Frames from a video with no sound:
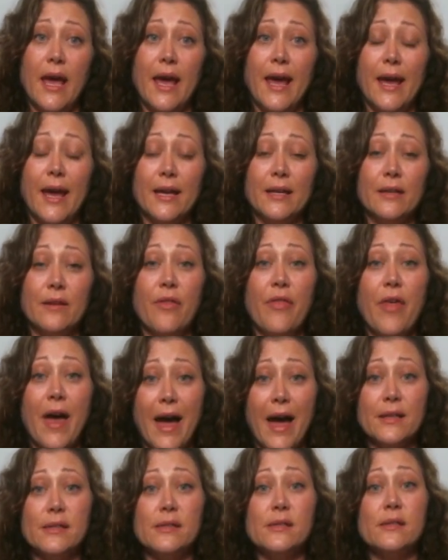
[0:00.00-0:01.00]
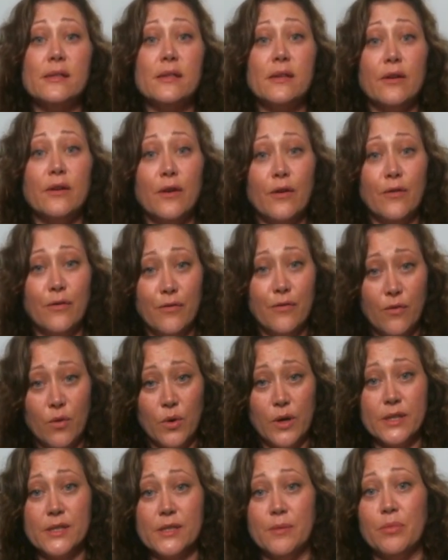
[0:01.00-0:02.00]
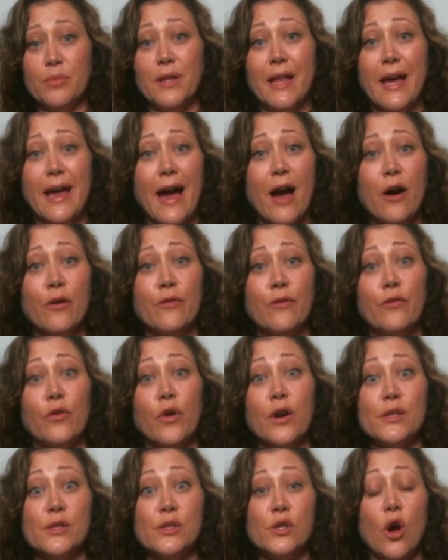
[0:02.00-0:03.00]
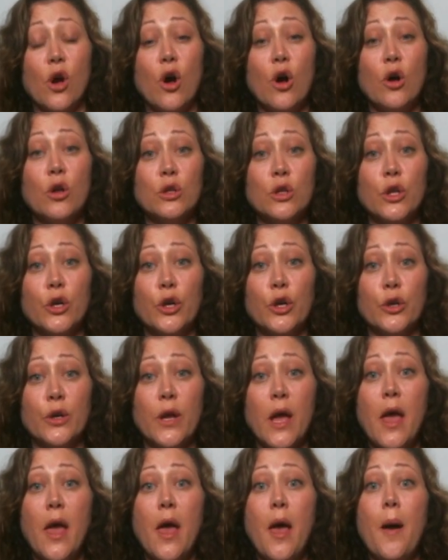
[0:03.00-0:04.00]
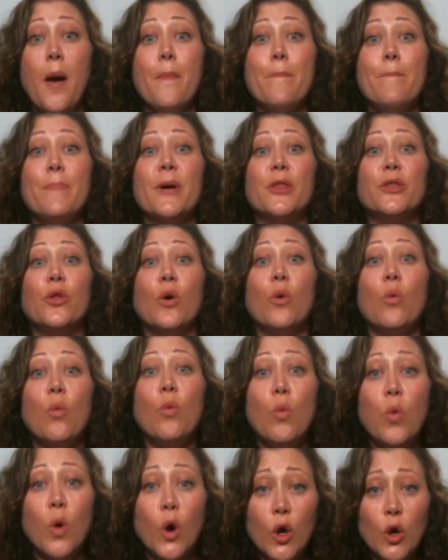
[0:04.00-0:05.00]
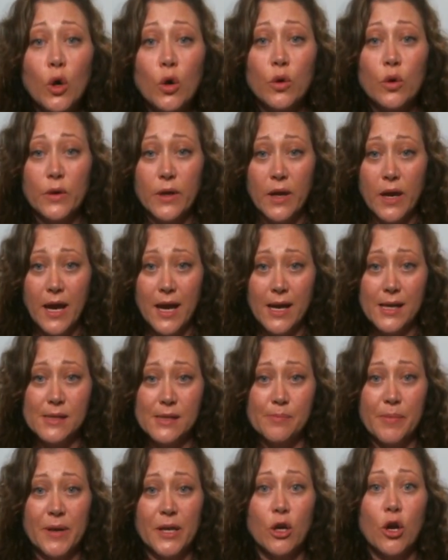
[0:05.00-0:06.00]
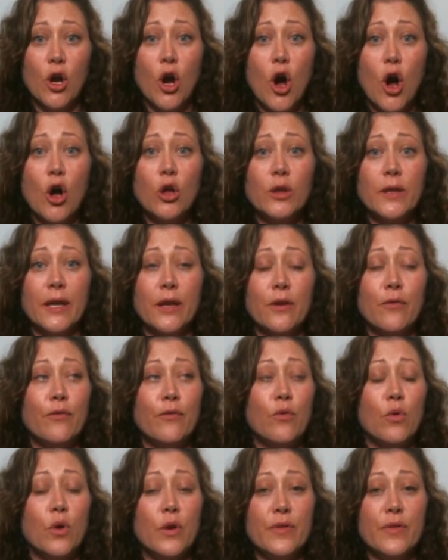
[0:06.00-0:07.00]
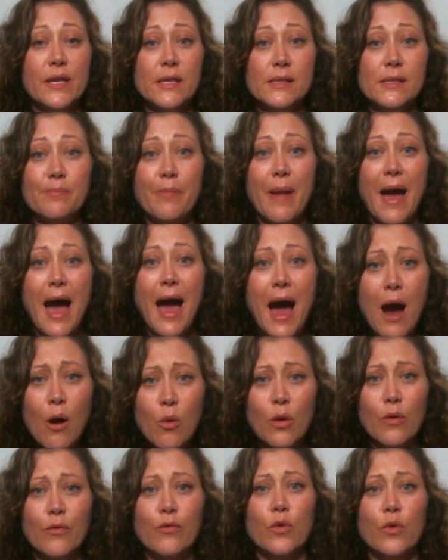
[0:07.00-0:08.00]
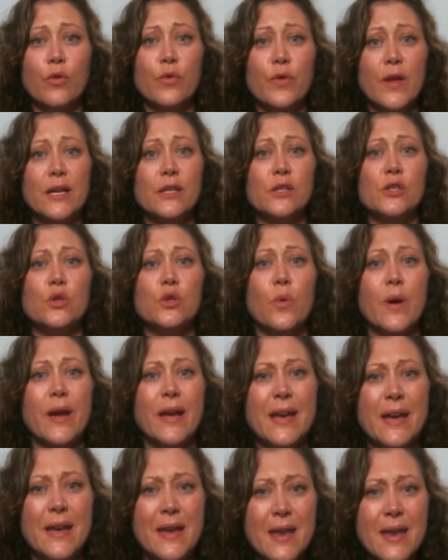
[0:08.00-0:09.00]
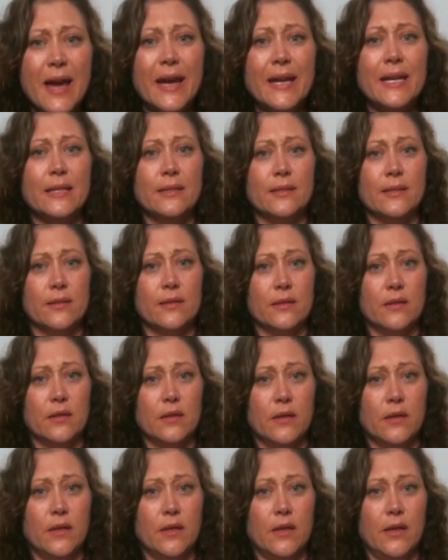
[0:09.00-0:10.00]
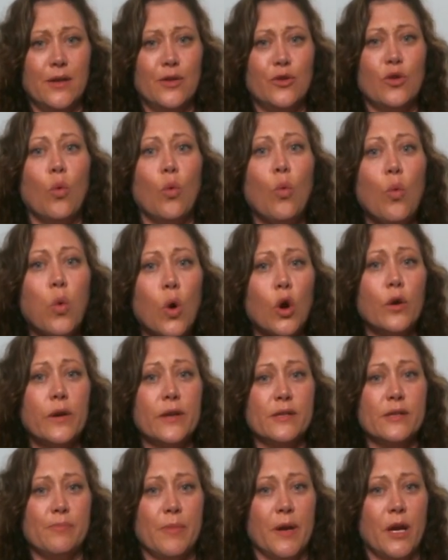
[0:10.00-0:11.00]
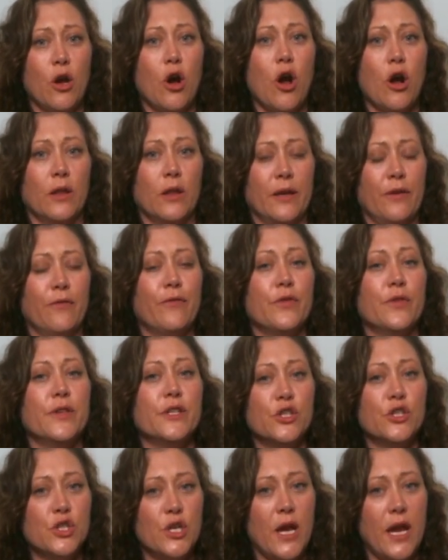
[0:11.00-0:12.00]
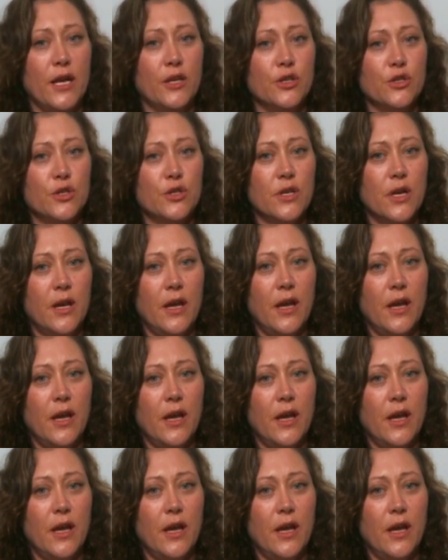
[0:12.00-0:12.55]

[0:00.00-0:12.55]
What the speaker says: And that's for it to play out and for us to all learn. But the world has been calling for these powerful things to ignite. The world has been calling for this change.